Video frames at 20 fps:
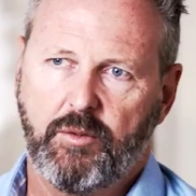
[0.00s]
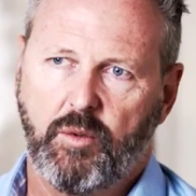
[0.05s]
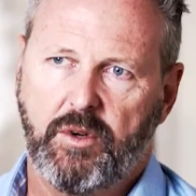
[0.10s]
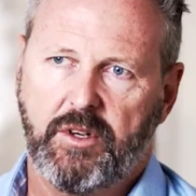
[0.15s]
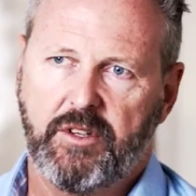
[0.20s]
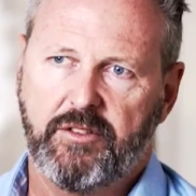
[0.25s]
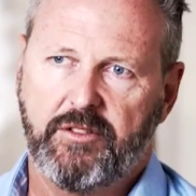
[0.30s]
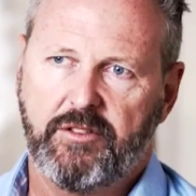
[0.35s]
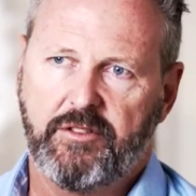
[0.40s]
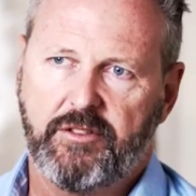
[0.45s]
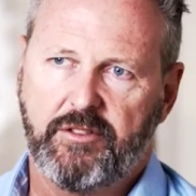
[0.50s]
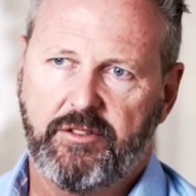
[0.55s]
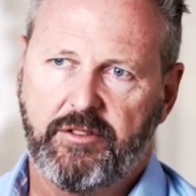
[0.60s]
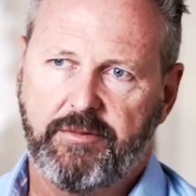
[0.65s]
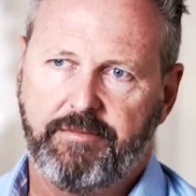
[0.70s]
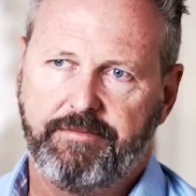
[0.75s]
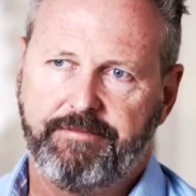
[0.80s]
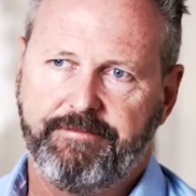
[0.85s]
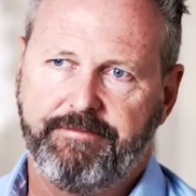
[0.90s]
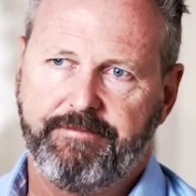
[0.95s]

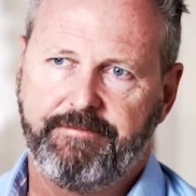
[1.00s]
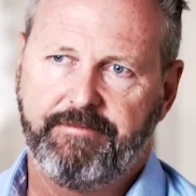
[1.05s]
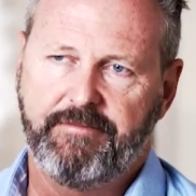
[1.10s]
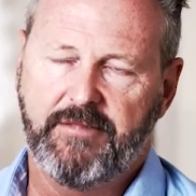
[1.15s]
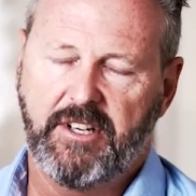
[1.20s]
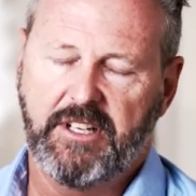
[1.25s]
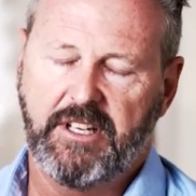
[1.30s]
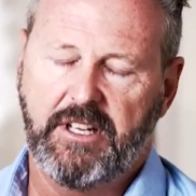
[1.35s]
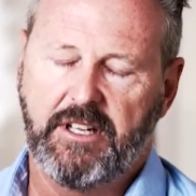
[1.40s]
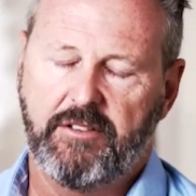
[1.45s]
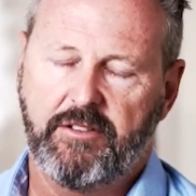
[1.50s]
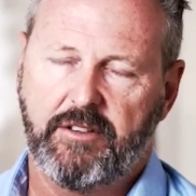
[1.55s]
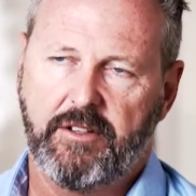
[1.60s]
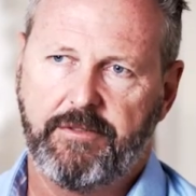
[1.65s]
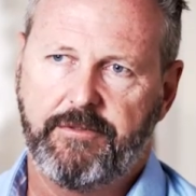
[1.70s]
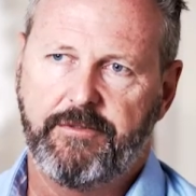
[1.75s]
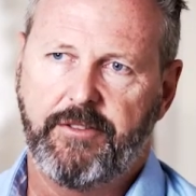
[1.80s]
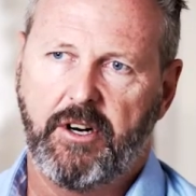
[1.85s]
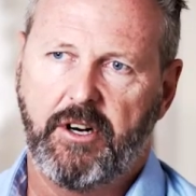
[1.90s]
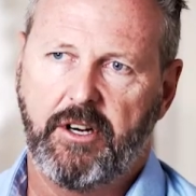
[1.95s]
was, I guess, the
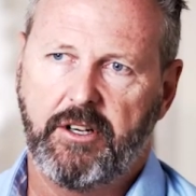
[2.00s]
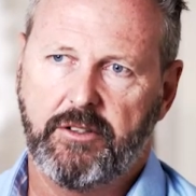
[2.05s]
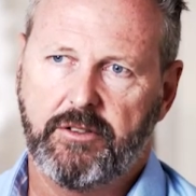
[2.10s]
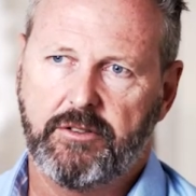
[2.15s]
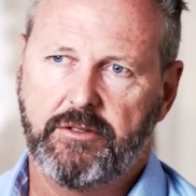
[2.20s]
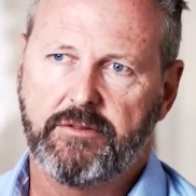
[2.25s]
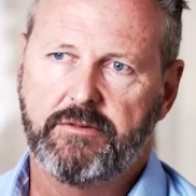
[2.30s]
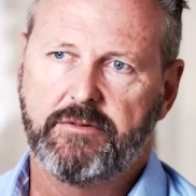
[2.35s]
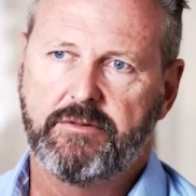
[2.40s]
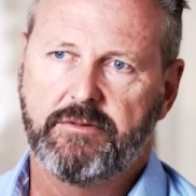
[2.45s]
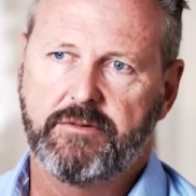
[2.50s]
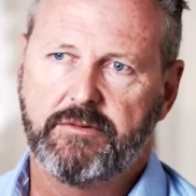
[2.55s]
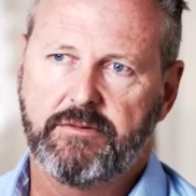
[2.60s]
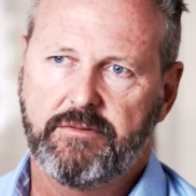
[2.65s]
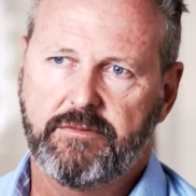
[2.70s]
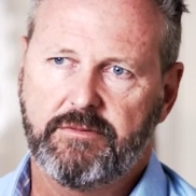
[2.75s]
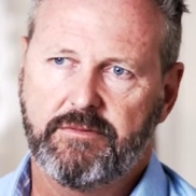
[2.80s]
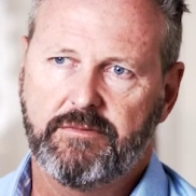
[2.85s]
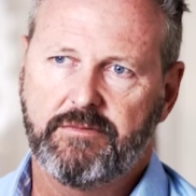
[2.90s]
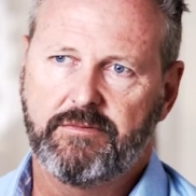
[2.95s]
final
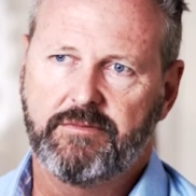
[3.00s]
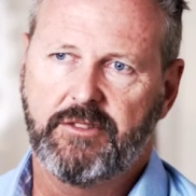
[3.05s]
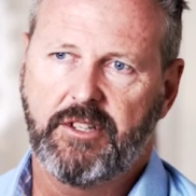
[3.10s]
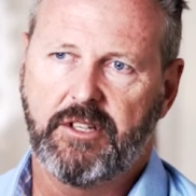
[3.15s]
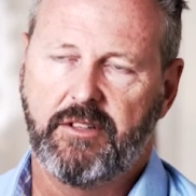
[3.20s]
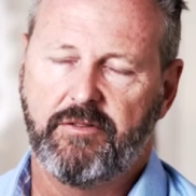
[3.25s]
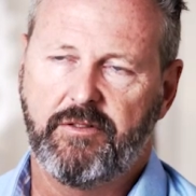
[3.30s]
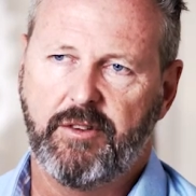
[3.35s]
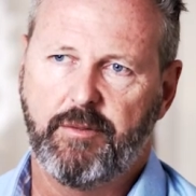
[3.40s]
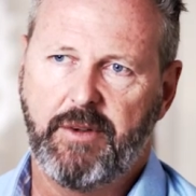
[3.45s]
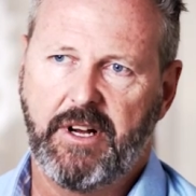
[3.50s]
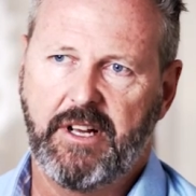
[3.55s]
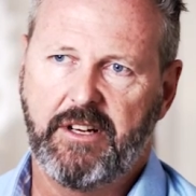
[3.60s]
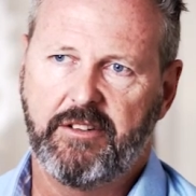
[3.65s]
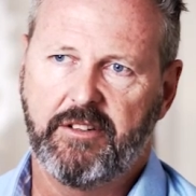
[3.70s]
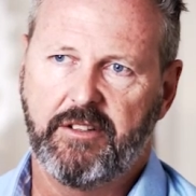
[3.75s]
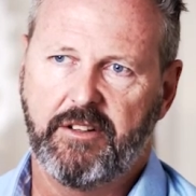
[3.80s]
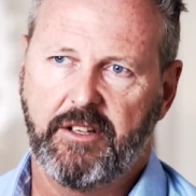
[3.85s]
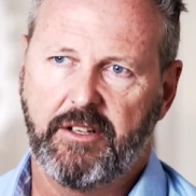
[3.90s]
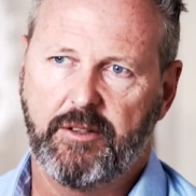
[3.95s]

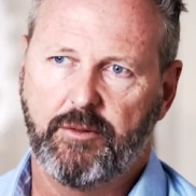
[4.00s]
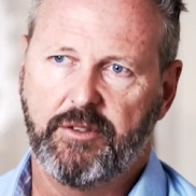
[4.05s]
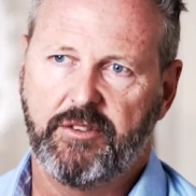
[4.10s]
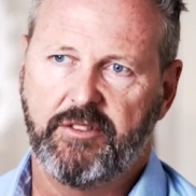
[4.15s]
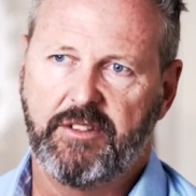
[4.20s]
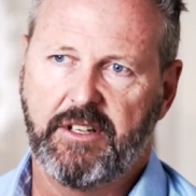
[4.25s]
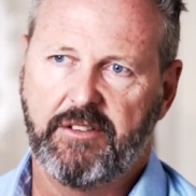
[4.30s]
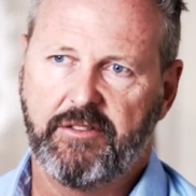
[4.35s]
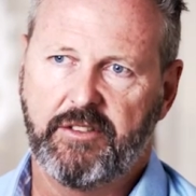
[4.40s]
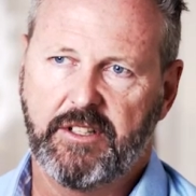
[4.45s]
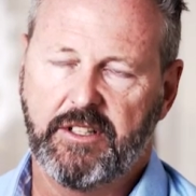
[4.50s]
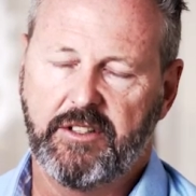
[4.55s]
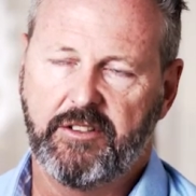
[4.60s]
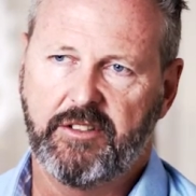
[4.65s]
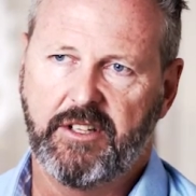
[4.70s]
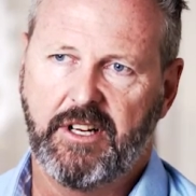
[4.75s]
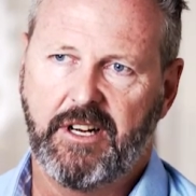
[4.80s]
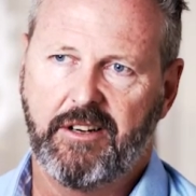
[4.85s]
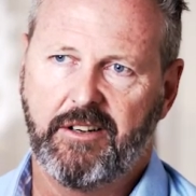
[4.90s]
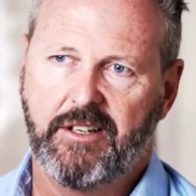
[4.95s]
confirmation that it was definitely
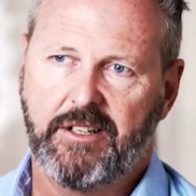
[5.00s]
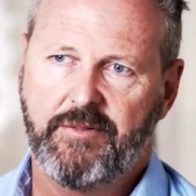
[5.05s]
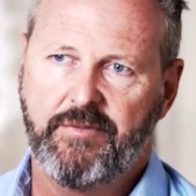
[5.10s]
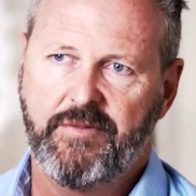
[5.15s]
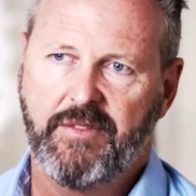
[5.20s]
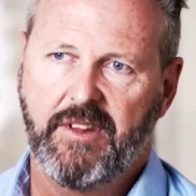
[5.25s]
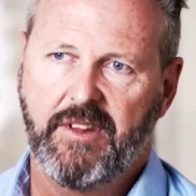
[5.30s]
Sara.